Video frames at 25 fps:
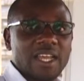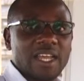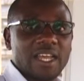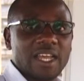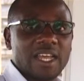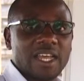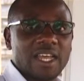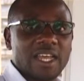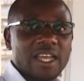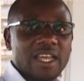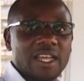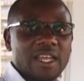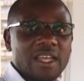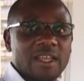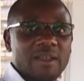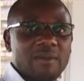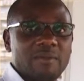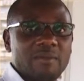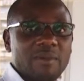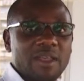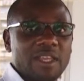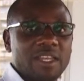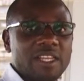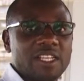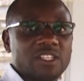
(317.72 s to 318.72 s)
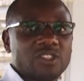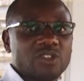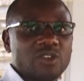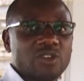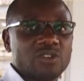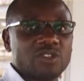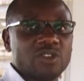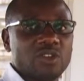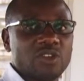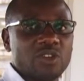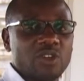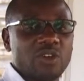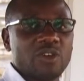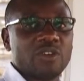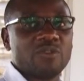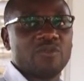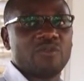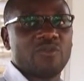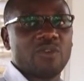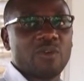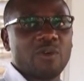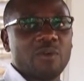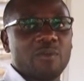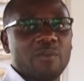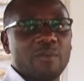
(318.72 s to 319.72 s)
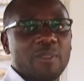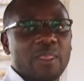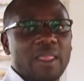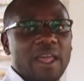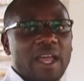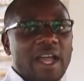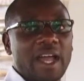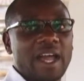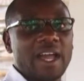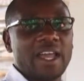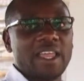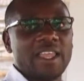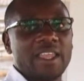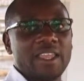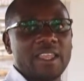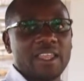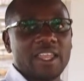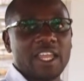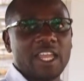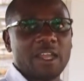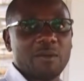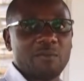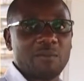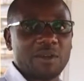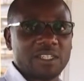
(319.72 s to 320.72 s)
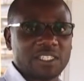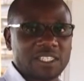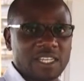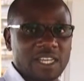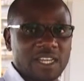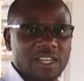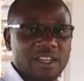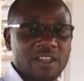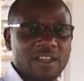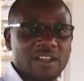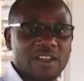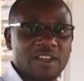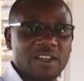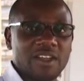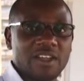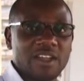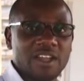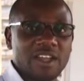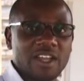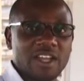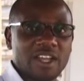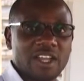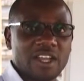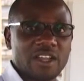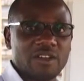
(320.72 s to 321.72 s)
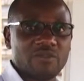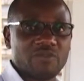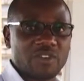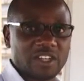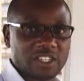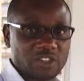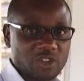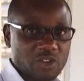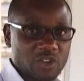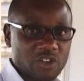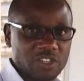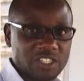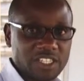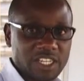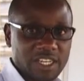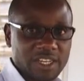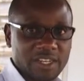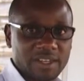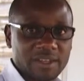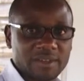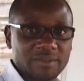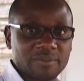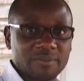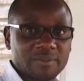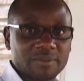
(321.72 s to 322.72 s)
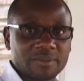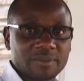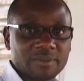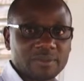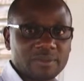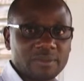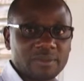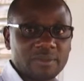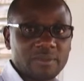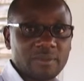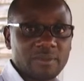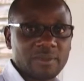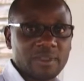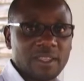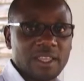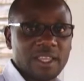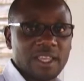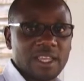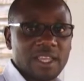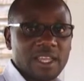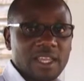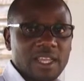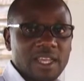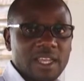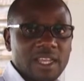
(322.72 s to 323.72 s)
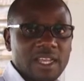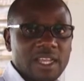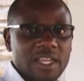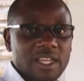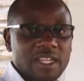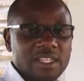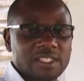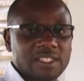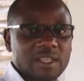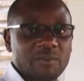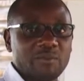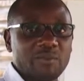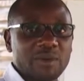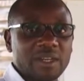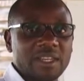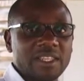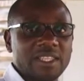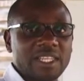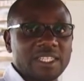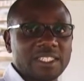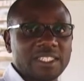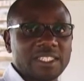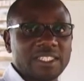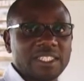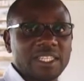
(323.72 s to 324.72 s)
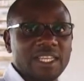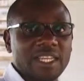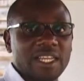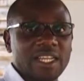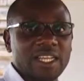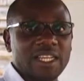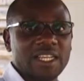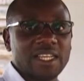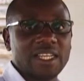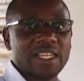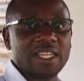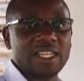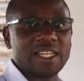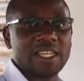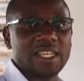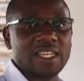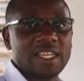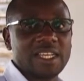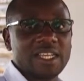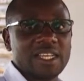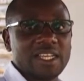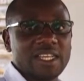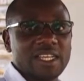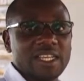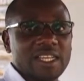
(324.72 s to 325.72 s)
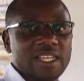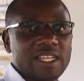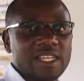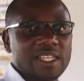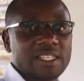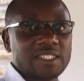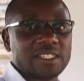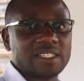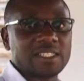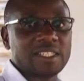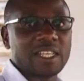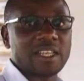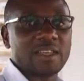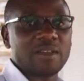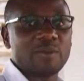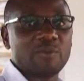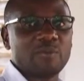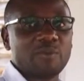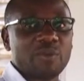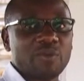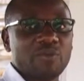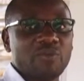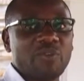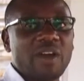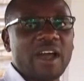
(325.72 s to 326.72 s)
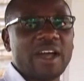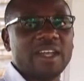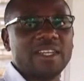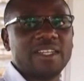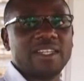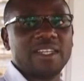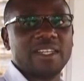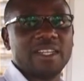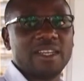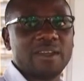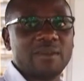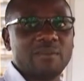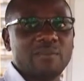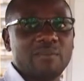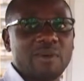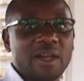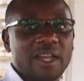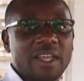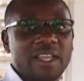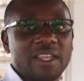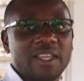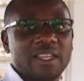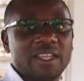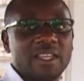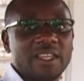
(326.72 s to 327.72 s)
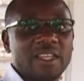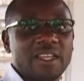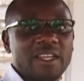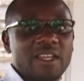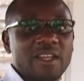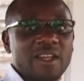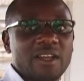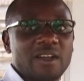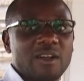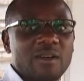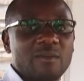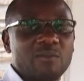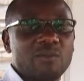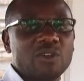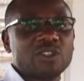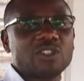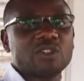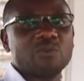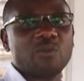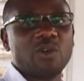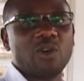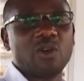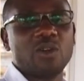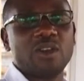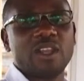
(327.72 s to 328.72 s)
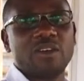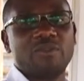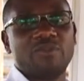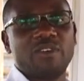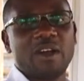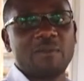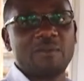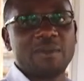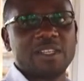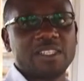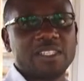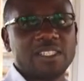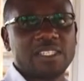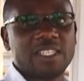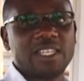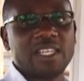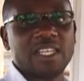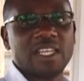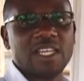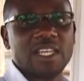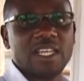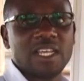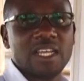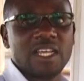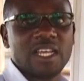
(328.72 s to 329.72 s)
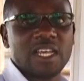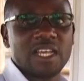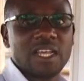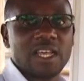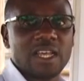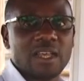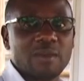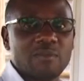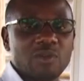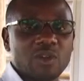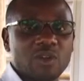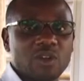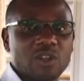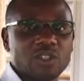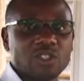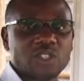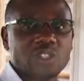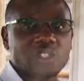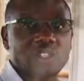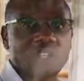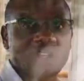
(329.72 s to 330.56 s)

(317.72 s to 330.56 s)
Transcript: and it's also known for high butter fat content. It's a breed that is preferred by most smallholder farmers because